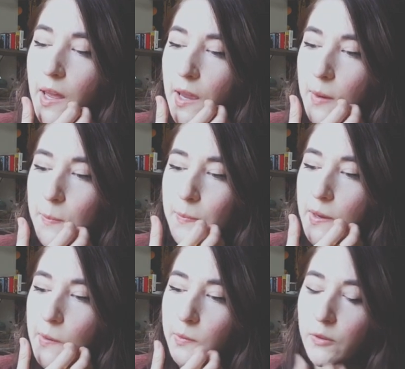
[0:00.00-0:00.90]
can I
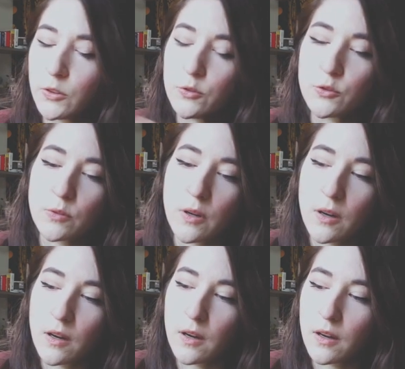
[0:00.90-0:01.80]
be able to
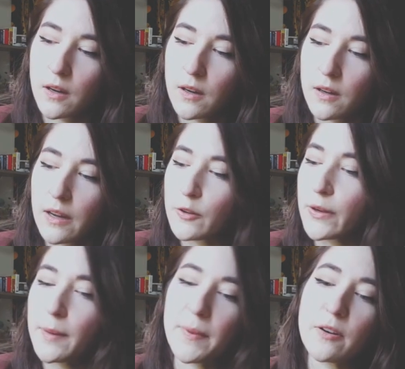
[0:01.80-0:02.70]
draw,
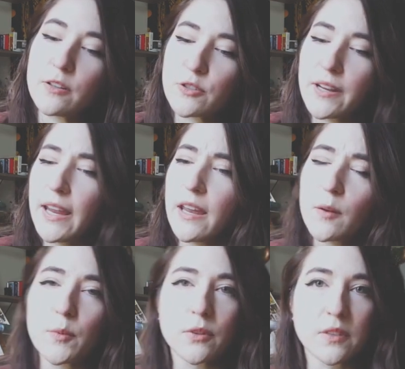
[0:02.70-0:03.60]
how do I get better at
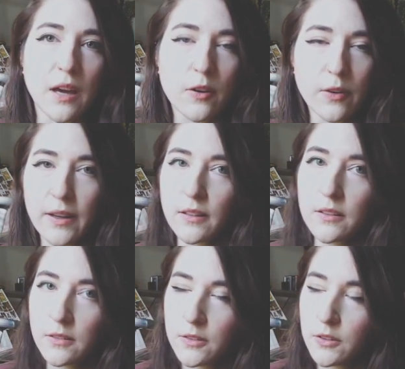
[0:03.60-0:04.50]
drawing animals? How do
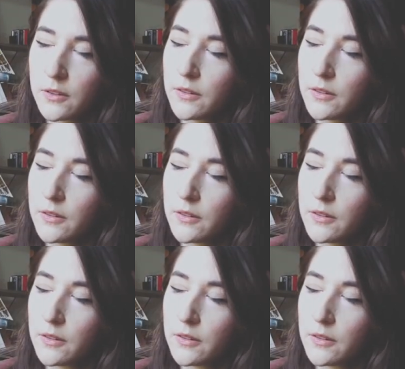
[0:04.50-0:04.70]
I,